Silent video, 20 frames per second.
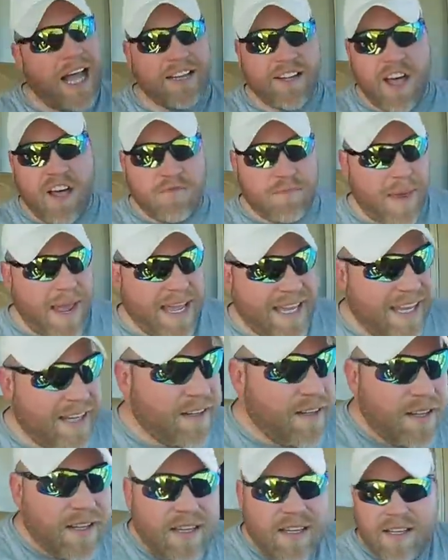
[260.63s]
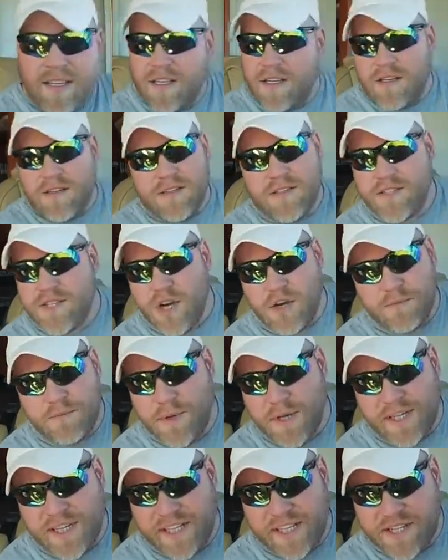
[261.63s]
I love bacon. Don't
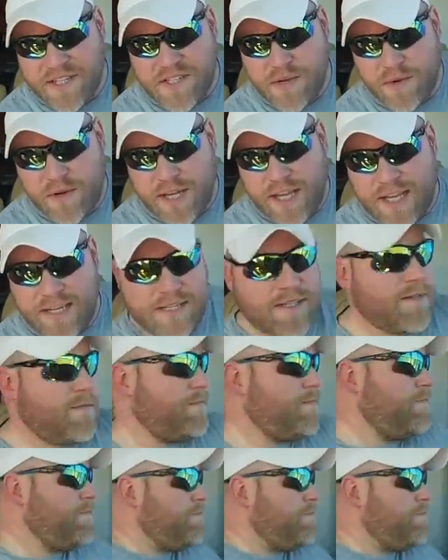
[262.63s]
put it in a soda, guys.